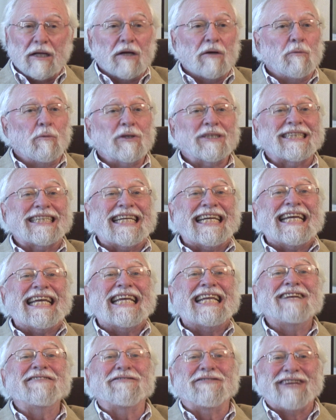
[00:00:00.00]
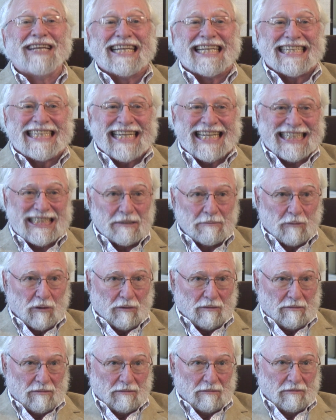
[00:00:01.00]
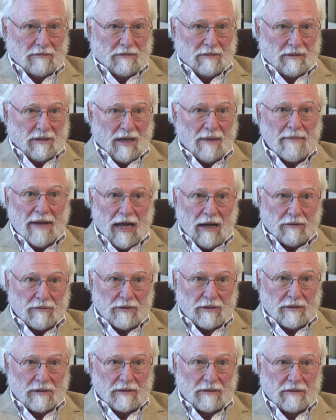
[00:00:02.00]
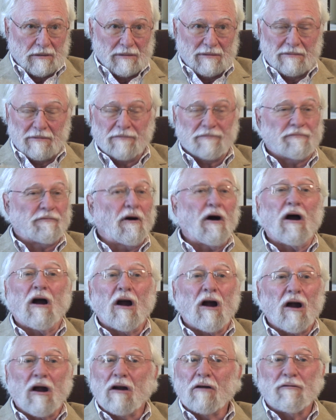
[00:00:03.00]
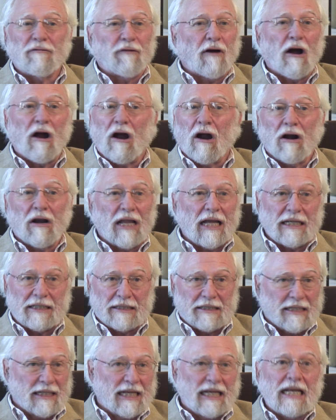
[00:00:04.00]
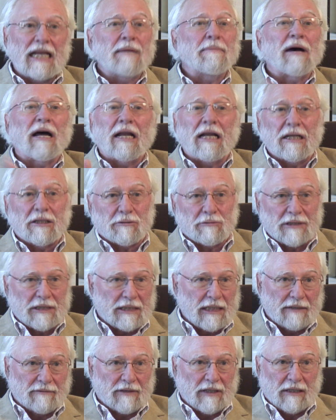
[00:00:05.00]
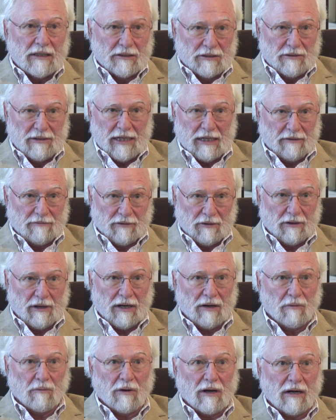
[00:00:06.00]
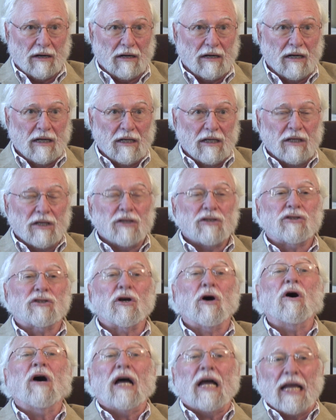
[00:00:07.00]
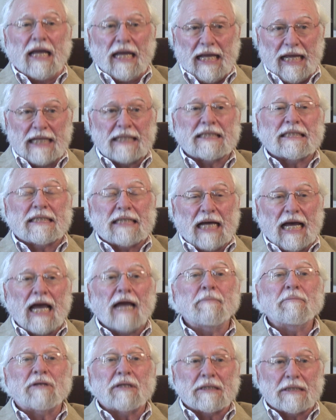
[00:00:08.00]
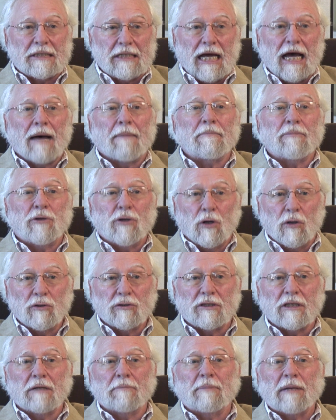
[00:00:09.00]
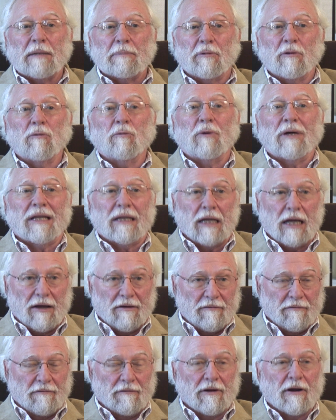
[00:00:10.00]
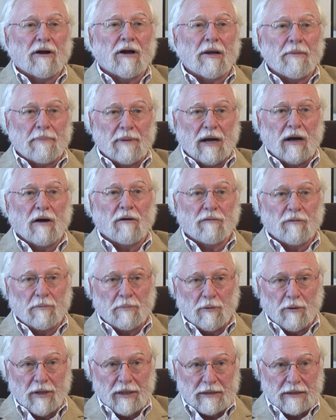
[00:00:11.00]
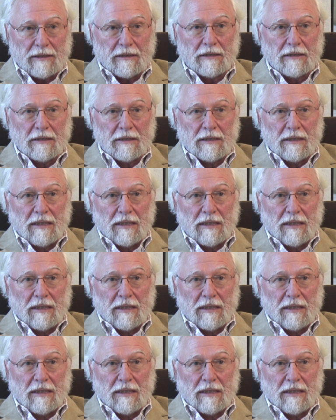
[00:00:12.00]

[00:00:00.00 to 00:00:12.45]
was infinitesimal amounts, far, far less than anybody is receiving this drinking fluoridated water. So it's time to stop dosing people with a very powerful poison. Mm-hmm.